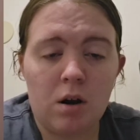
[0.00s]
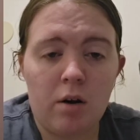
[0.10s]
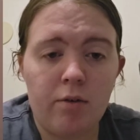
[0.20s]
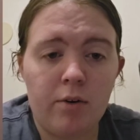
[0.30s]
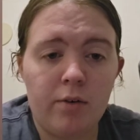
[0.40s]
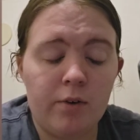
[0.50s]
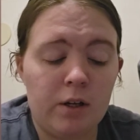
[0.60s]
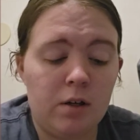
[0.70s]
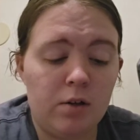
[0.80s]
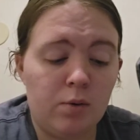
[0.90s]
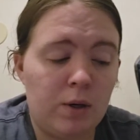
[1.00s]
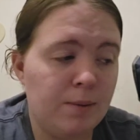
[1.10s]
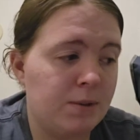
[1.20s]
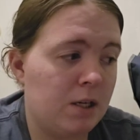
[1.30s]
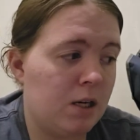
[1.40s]
off of another
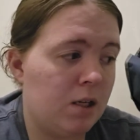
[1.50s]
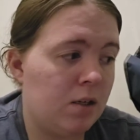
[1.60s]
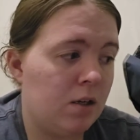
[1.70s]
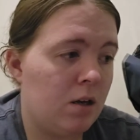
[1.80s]
website.